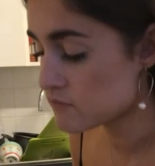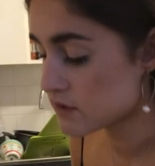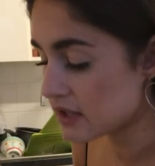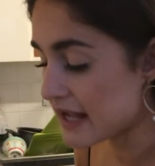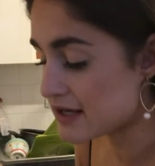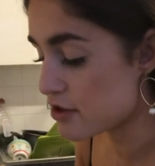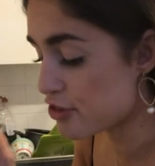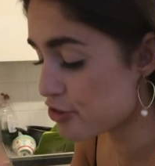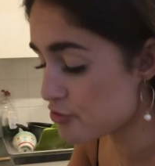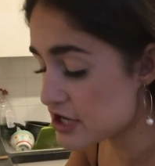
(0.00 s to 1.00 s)
like
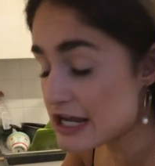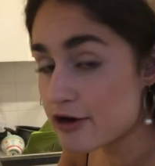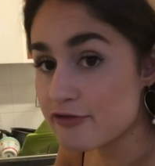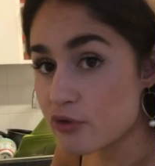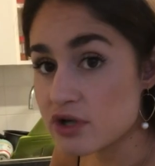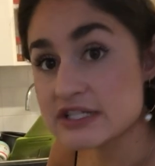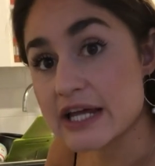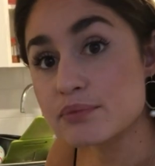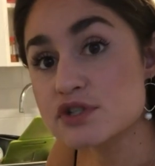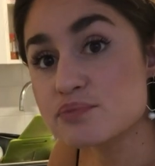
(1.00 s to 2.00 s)
three or four
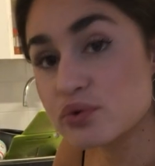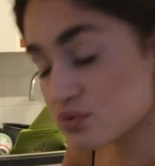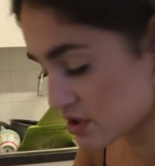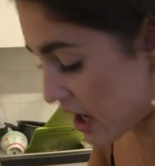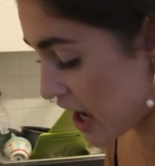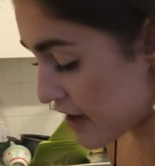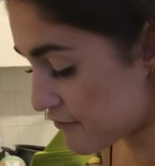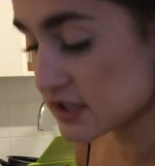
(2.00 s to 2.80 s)
tablespoons of